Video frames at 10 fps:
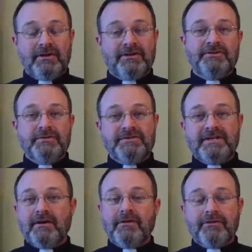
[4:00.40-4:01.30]
on a
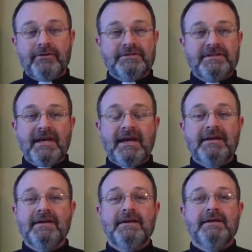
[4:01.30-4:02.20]
Tuesday or Thursday,
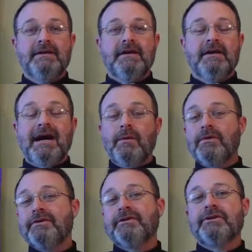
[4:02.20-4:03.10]
I
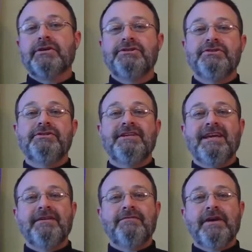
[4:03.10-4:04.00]
want to encourage you to
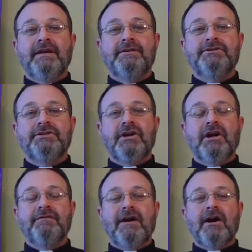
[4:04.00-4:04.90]
take advantage
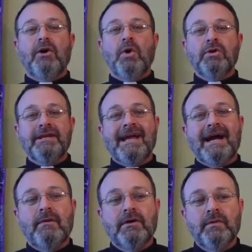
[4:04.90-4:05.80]
of our holy
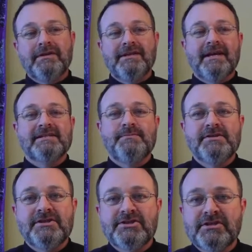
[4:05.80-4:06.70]
hour with the
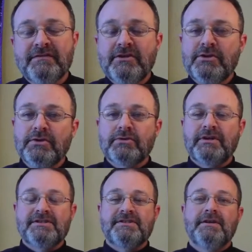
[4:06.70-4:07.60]
exposition of the
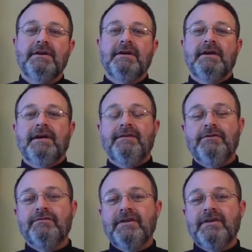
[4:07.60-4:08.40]
Eucharist. If you've